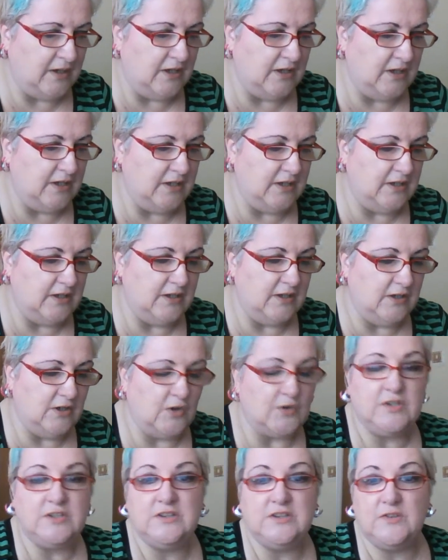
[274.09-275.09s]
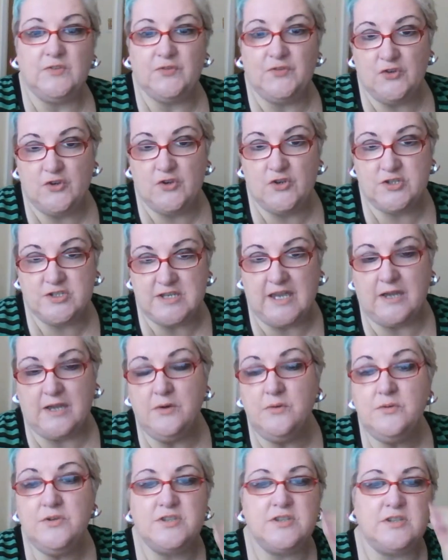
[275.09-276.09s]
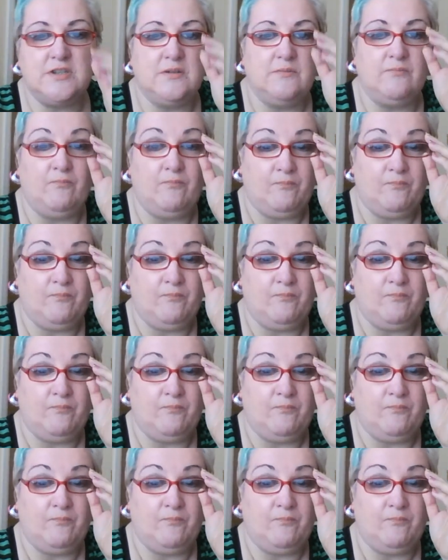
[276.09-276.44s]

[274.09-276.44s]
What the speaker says: are in the first house,